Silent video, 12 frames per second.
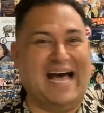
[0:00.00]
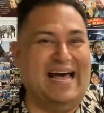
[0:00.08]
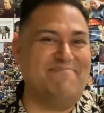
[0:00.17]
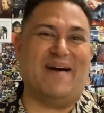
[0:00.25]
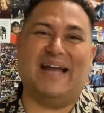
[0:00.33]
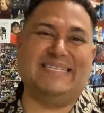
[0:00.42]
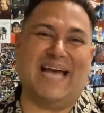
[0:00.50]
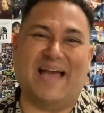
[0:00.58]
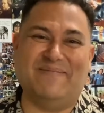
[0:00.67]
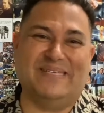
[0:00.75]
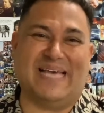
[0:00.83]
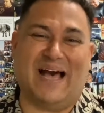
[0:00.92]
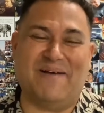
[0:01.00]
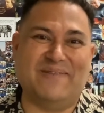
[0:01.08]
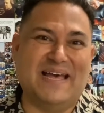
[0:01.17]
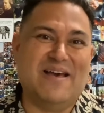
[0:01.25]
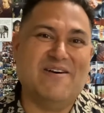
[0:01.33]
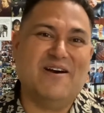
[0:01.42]
my time is up.
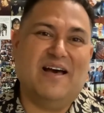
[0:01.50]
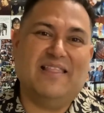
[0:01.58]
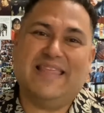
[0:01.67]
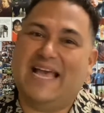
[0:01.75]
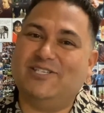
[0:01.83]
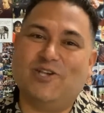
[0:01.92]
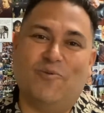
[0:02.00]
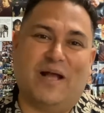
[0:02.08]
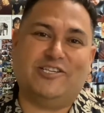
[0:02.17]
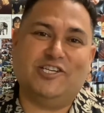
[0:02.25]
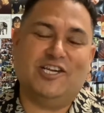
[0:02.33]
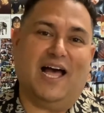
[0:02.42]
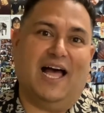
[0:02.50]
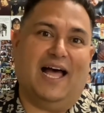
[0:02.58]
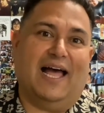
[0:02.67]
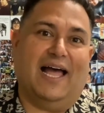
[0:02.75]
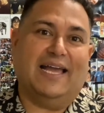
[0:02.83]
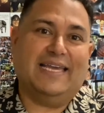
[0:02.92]
Thanks so much,
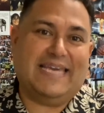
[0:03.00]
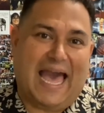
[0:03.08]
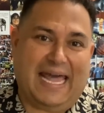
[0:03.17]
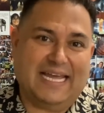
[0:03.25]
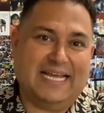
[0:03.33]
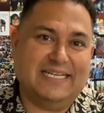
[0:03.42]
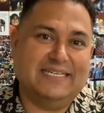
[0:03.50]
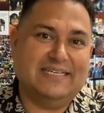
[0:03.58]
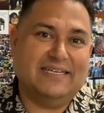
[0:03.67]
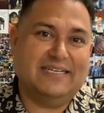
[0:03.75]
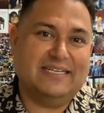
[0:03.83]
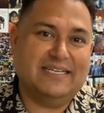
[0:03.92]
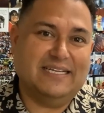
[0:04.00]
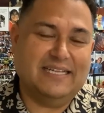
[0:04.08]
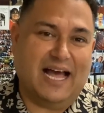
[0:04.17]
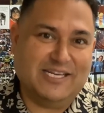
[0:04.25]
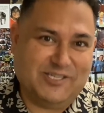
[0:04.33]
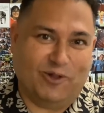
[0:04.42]
CADA
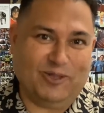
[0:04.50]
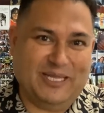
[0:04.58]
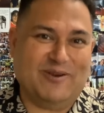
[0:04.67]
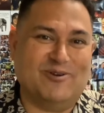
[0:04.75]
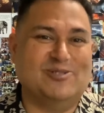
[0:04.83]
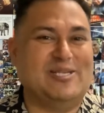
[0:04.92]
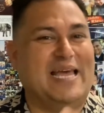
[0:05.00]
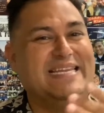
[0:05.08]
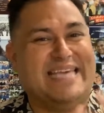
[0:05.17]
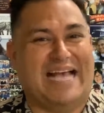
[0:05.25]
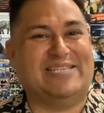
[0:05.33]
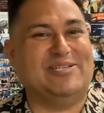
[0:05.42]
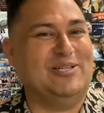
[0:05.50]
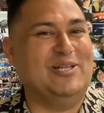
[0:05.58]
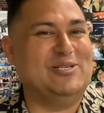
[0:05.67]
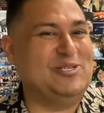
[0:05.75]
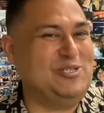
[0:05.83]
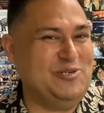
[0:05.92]
adult leaders and Castle
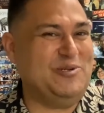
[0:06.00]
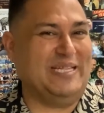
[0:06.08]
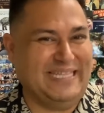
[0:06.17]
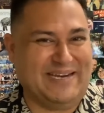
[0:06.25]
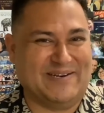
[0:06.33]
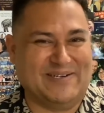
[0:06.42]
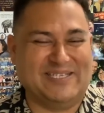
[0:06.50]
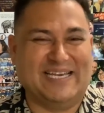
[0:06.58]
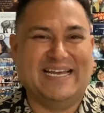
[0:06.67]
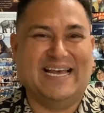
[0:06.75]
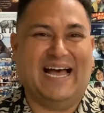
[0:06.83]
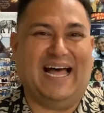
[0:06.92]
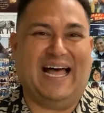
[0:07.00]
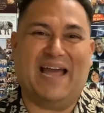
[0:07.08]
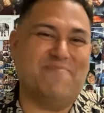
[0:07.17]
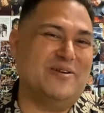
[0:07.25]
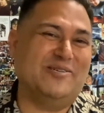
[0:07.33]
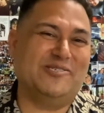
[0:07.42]
student leaders. I
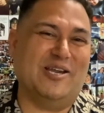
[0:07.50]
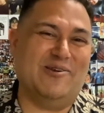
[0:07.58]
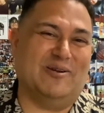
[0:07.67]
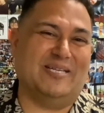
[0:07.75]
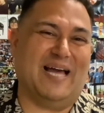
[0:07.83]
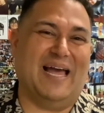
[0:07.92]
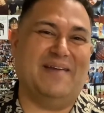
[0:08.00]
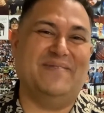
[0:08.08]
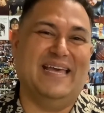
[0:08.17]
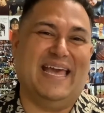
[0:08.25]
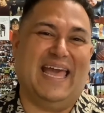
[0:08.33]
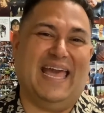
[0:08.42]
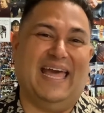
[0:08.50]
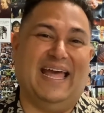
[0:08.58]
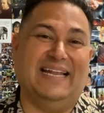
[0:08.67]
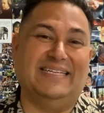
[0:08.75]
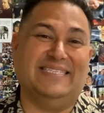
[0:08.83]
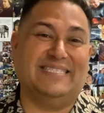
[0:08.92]
appreciate your time,
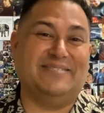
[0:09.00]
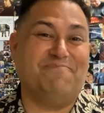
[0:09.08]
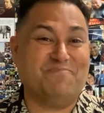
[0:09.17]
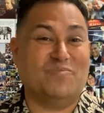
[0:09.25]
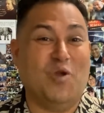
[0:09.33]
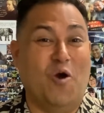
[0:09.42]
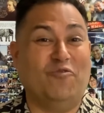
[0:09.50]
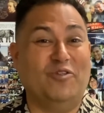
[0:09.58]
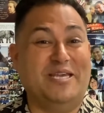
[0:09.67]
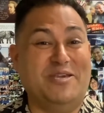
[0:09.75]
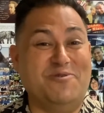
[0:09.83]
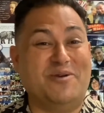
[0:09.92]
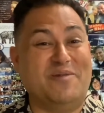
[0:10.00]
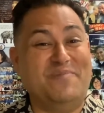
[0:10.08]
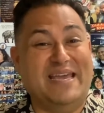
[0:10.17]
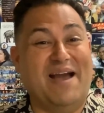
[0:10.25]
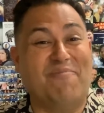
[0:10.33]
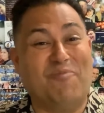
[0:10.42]
and hopefully you can
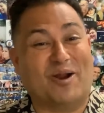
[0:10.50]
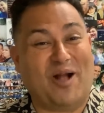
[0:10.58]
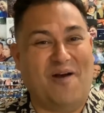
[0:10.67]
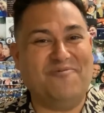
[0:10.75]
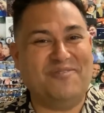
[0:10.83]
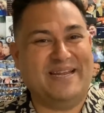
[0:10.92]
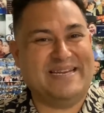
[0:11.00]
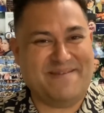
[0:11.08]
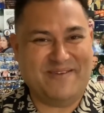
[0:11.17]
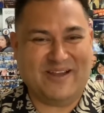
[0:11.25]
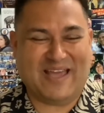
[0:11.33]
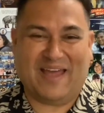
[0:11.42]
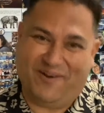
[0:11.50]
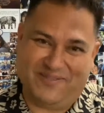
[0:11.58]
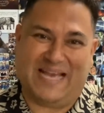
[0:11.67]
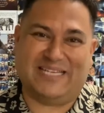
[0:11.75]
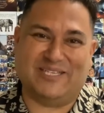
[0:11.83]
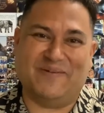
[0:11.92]
be a more confident communicator.
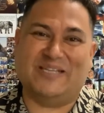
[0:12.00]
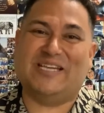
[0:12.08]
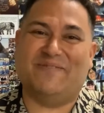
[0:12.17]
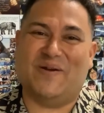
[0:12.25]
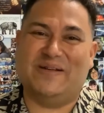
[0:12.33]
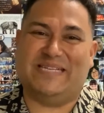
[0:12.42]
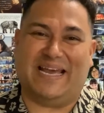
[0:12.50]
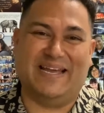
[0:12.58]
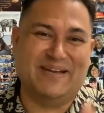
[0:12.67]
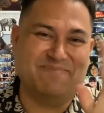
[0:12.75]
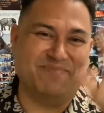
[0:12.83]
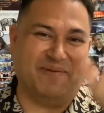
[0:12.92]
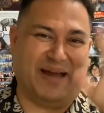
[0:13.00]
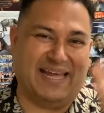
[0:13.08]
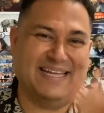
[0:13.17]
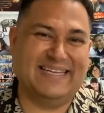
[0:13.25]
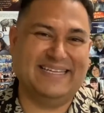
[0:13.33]
Thanks so much. Have a great day. Bye-bye.